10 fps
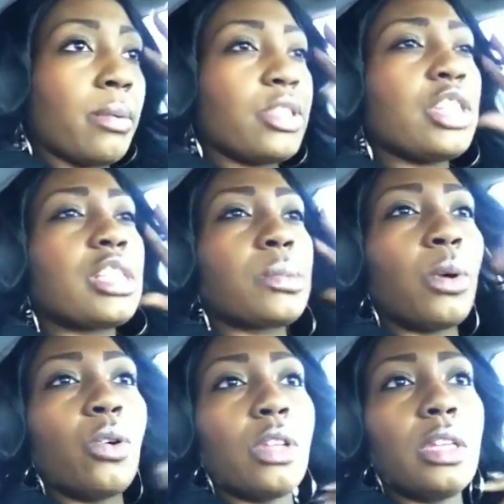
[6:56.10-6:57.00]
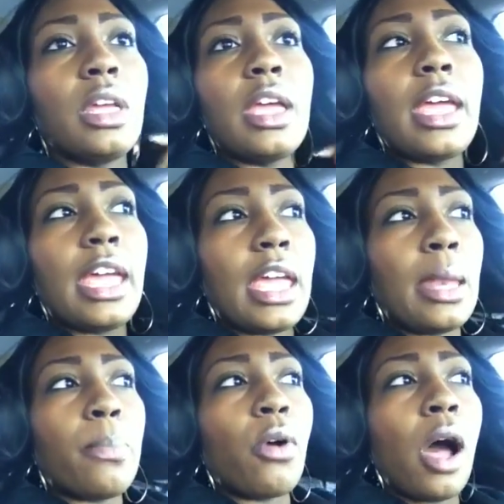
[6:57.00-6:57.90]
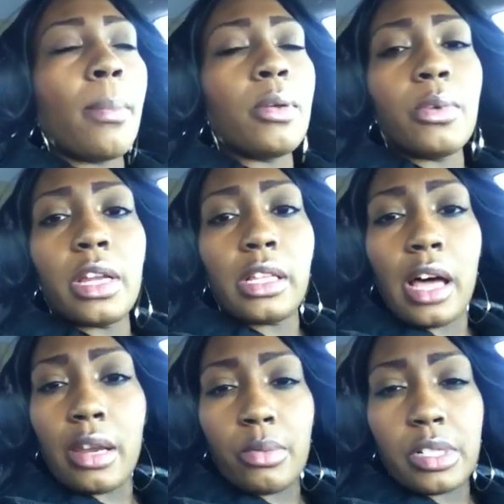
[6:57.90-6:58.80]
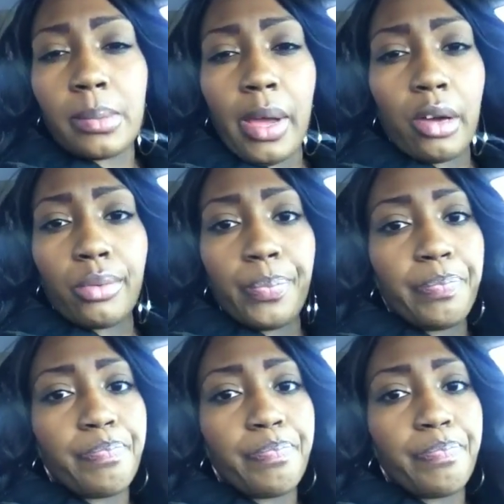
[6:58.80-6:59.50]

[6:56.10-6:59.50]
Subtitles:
I was just swollen. And probably when Alana was about,